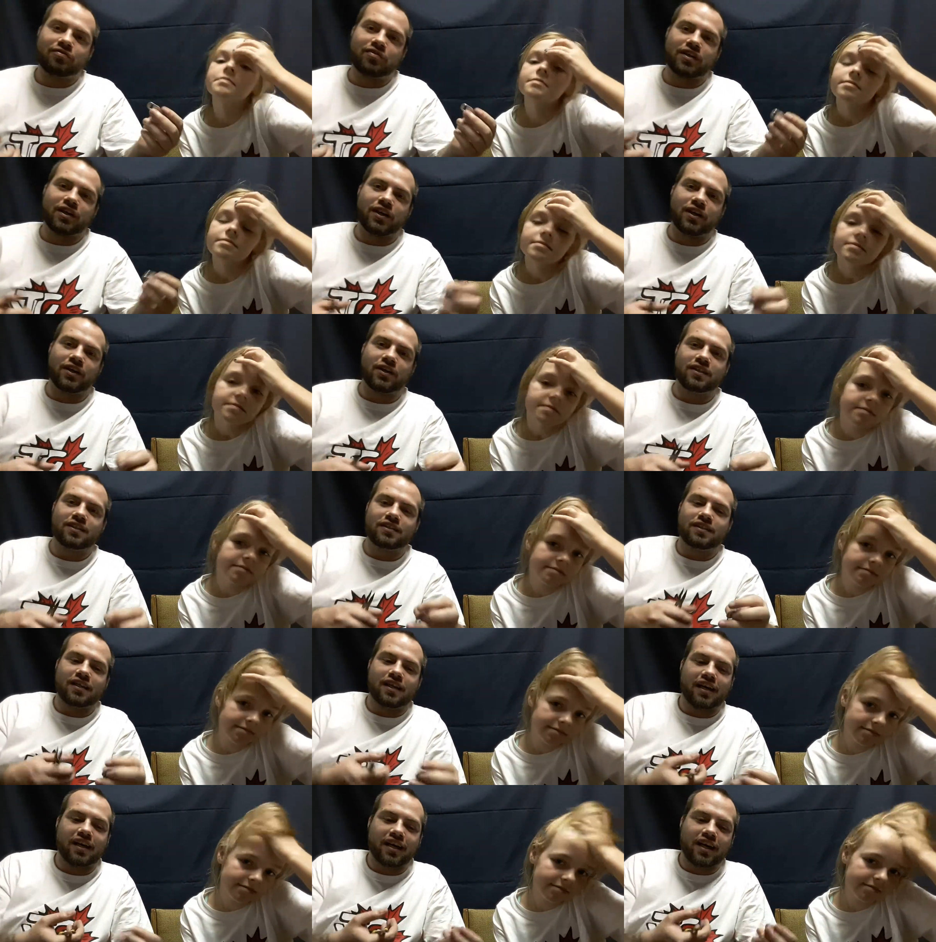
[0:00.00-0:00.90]
Speaker 1: figured
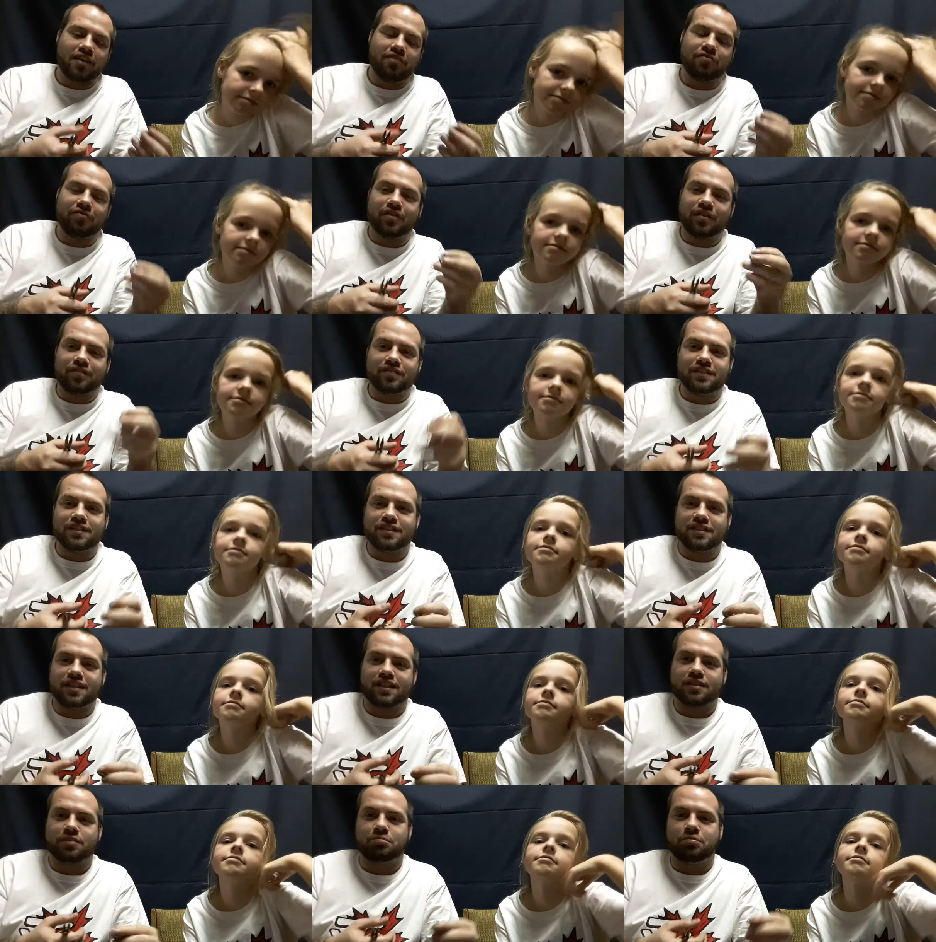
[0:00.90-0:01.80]
I got
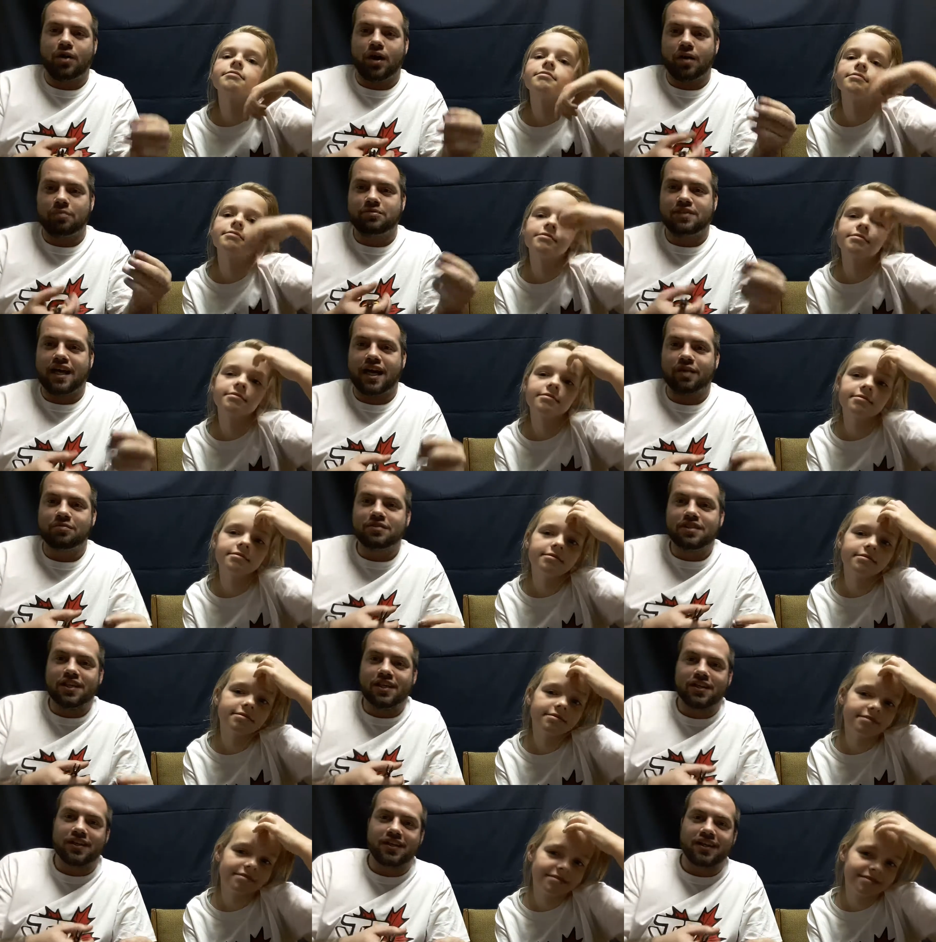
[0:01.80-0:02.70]
56 pop tabs
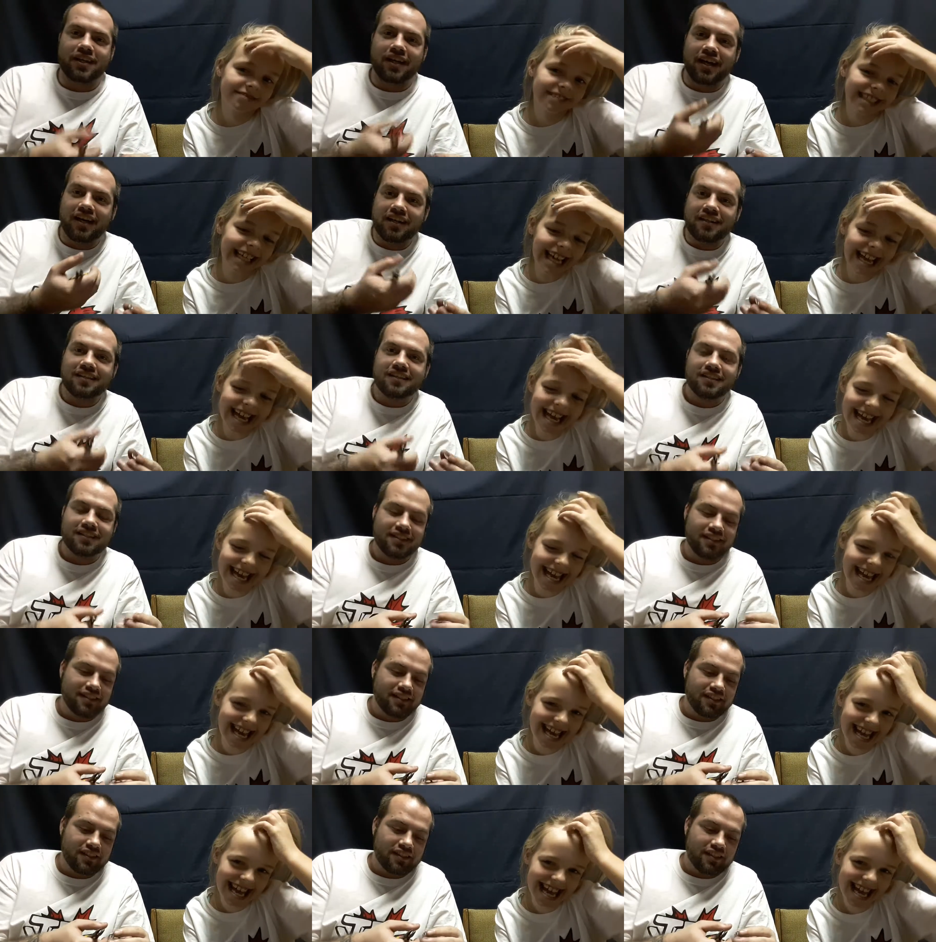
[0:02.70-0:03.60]
here to cut
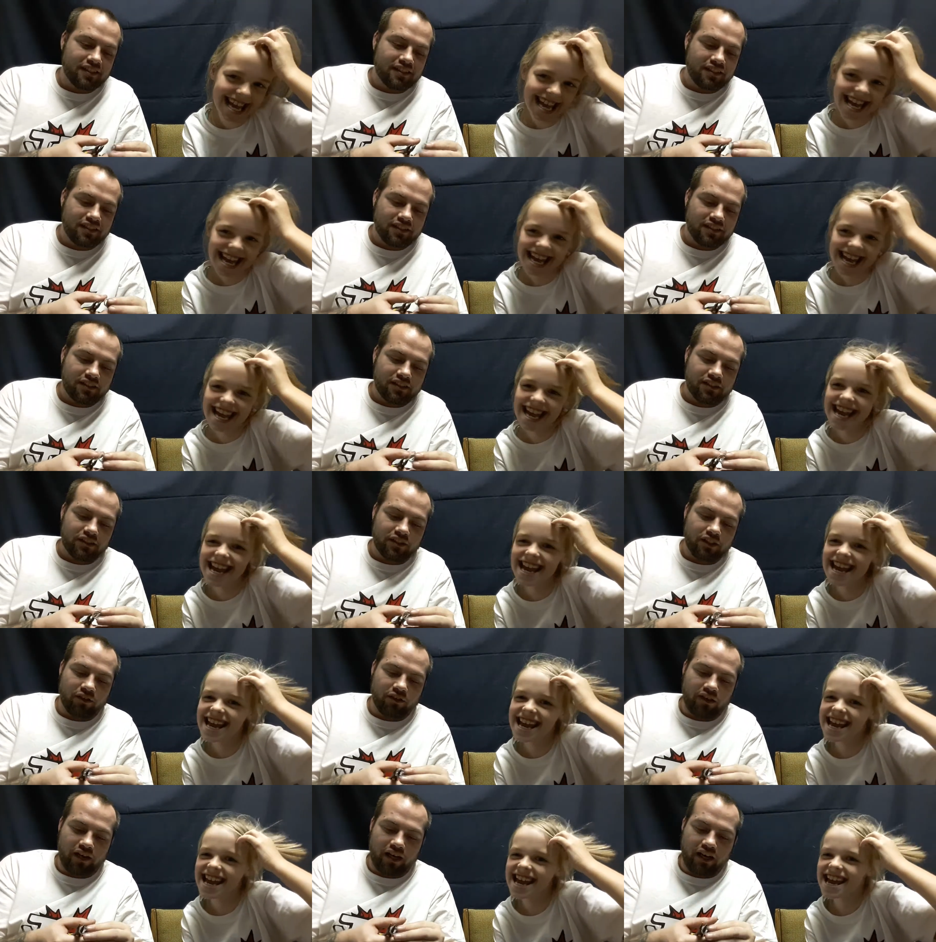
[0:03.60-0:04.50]

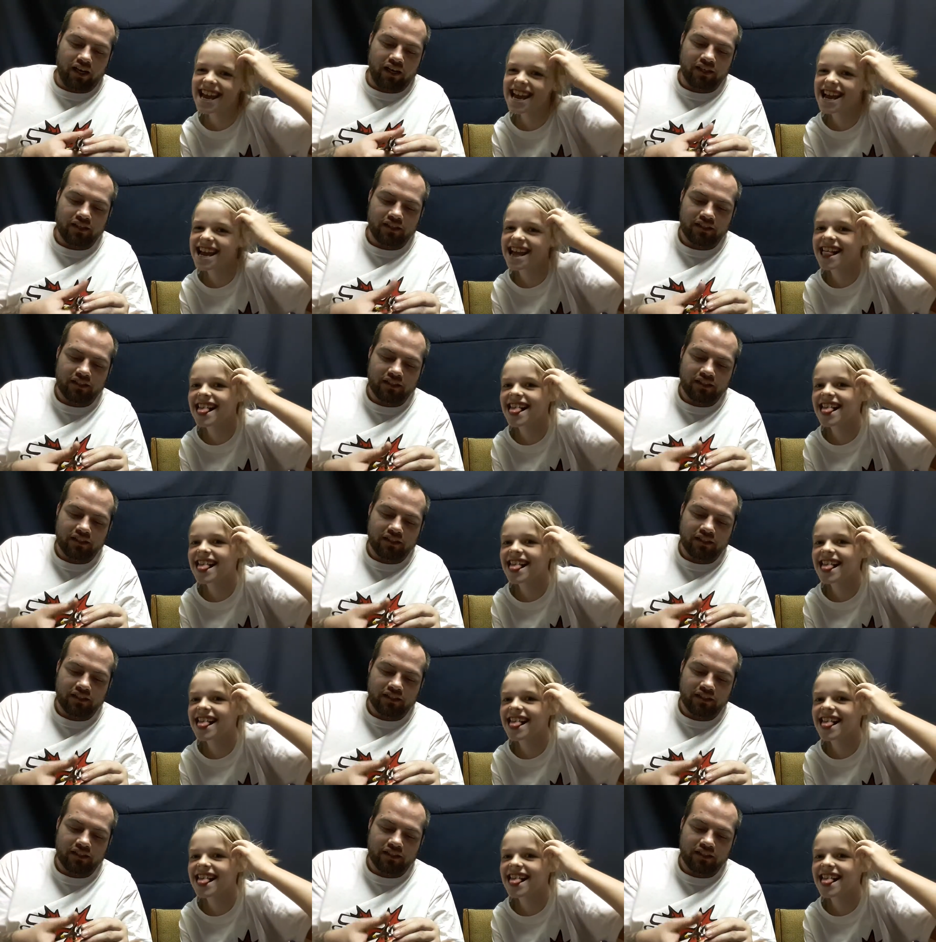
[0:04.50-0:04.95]
so uh